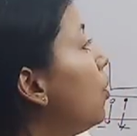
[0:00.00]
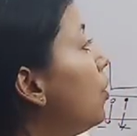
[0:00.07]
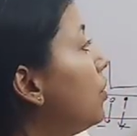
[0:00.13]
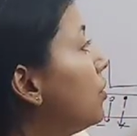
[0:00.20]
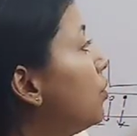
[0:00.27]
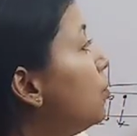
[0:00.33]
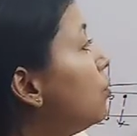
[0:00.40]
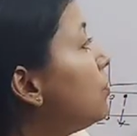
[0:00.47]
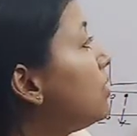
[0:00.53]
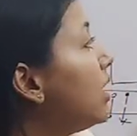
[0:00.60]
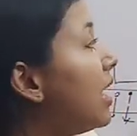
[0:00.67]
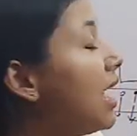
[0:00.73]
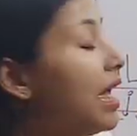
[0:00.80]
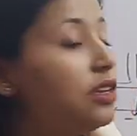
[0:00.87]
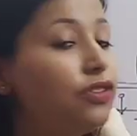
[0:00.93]
whose
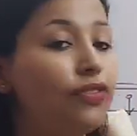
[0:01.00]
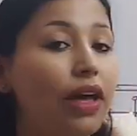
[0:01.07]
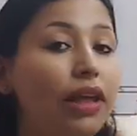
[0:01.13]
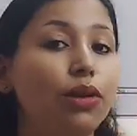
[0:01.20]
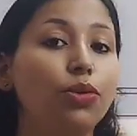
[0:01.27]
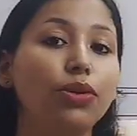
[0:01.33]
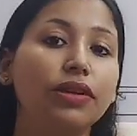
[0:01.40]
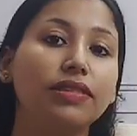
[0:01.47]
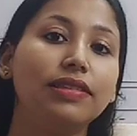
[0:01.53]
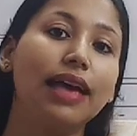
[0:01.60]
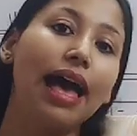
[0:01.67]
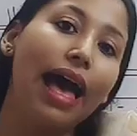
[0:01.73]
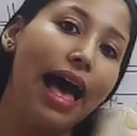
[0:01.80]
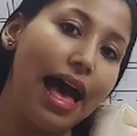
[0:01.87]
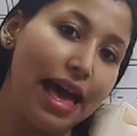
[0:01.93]
Kh value is
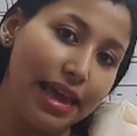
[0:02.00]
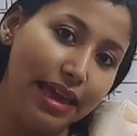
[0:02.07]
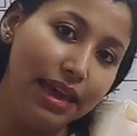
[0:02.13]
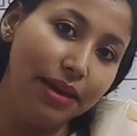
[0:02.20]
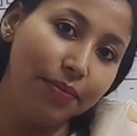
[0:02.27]
high,